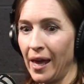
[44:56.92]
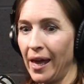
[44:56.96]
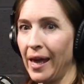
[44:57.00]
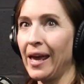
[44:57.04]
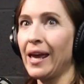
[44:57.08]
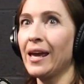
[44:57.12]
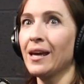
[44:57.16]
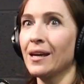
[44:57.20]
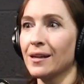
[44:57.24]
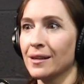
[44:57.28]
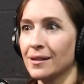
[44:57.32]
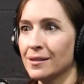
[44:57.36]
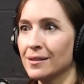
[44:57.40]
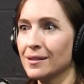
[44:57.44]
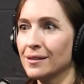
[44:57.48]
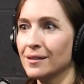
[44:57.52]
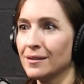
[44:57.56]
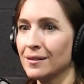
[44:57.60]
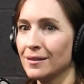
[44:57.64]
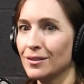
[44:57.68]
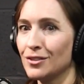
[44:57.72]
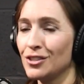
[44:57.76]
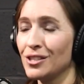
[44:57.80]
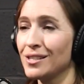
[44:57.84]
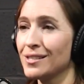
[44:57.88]
And
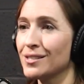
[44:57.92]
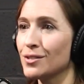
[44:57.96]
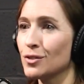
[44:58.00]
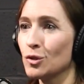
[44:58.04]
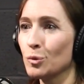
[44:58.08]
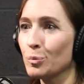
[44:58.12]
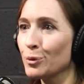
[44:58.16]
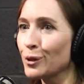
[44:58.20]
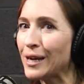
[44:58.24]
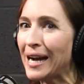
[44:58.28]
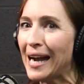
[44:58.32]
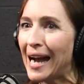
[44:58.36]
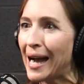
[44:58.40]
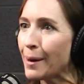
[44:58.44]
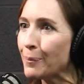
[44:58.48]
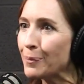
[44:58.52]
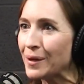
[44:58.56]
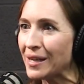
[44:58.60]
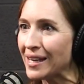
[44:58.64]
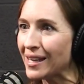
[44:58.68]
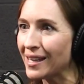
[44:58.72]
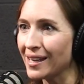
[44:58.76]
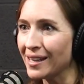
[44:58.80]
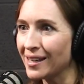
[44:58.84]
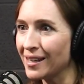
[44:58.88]
she's super
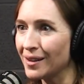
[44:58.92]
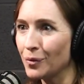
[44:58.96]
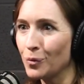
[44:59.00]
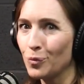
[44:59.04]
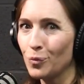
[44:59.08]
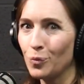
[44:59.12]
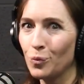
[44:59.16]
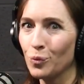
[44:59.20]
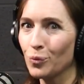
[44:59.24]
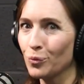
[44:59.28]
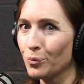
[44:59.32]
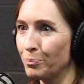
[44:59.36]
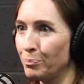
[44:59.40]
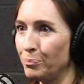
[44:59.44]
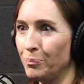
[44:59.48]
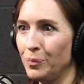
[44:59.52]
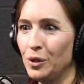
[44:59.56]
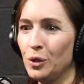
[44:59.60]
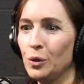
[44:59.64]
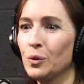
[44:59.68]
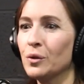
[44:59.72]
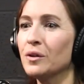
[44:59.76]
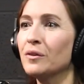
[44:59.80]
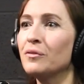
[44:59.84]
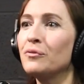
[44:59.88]
happy in a
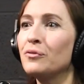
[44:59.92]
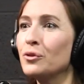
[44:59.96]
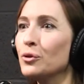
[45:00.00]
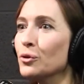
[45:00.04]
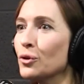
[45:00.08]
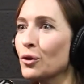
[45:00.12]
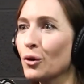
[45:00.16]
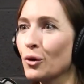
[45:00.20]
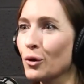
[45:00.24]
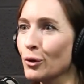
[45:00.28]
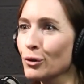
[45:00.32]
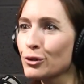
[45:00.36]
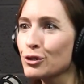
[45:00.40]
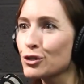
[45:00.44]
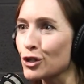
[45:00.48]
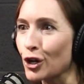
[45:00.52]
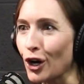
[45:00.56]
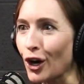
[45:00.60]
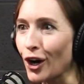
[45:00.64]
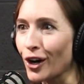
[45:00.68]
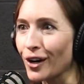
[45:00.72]
beautiful culture.